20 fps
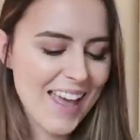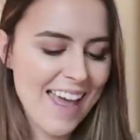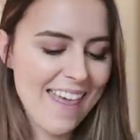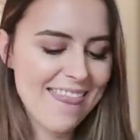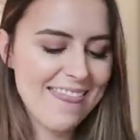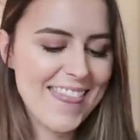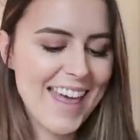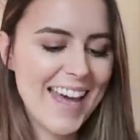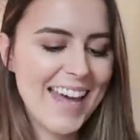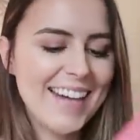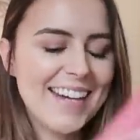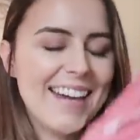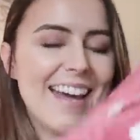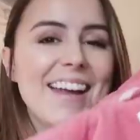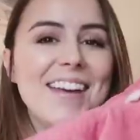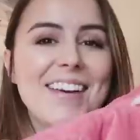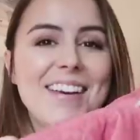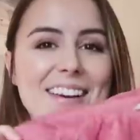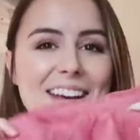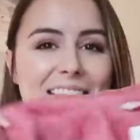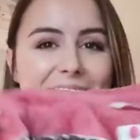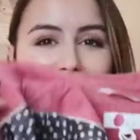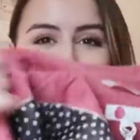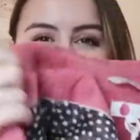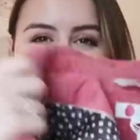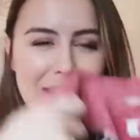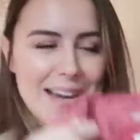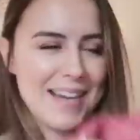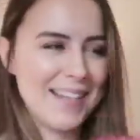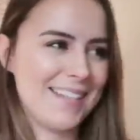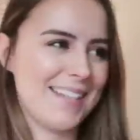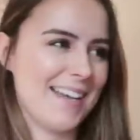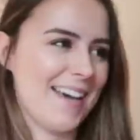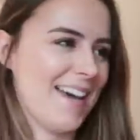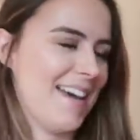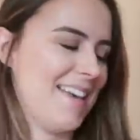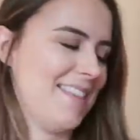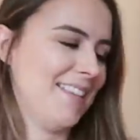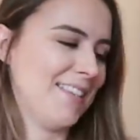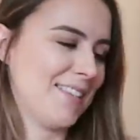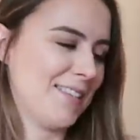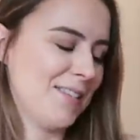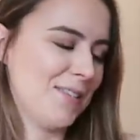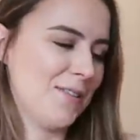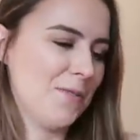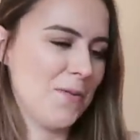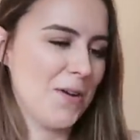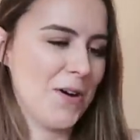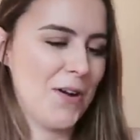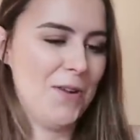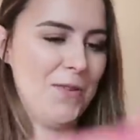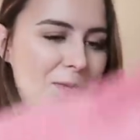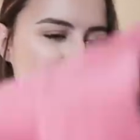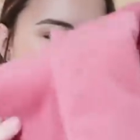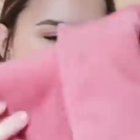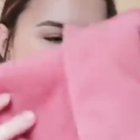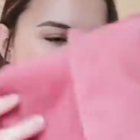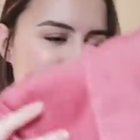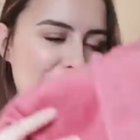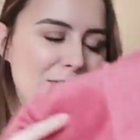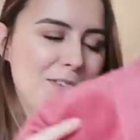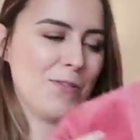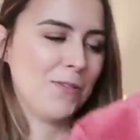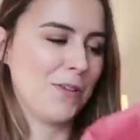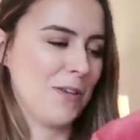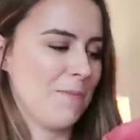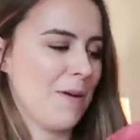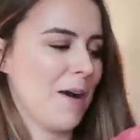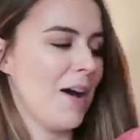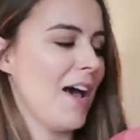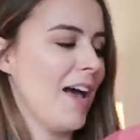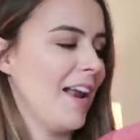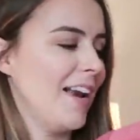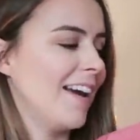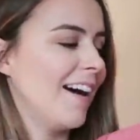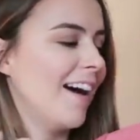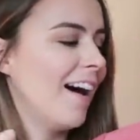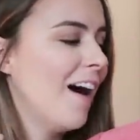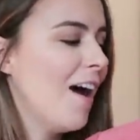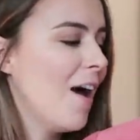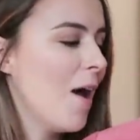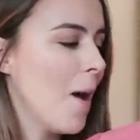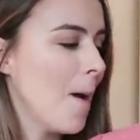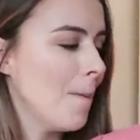And then another blazer, and this is the one which I was talking about earlier,